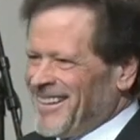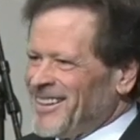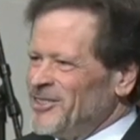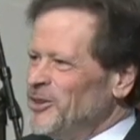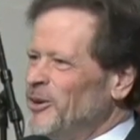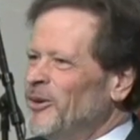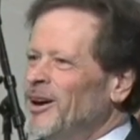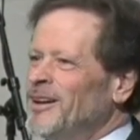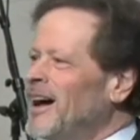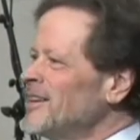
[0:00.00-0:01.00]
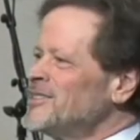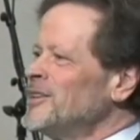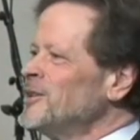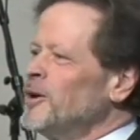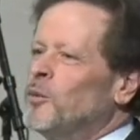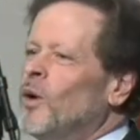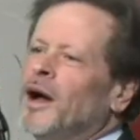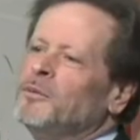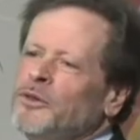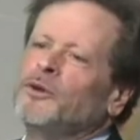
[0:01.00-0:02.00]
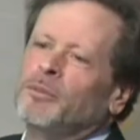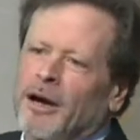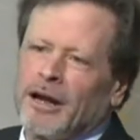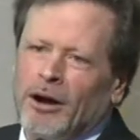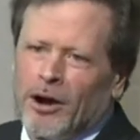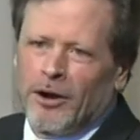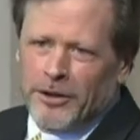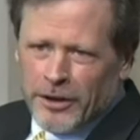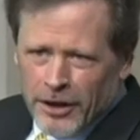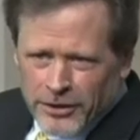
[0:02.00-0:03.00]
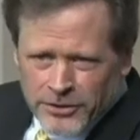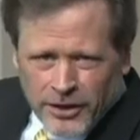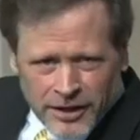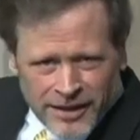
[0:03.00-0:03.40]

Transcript: Because you know what? I'll sit there and whine with you about how hard it is.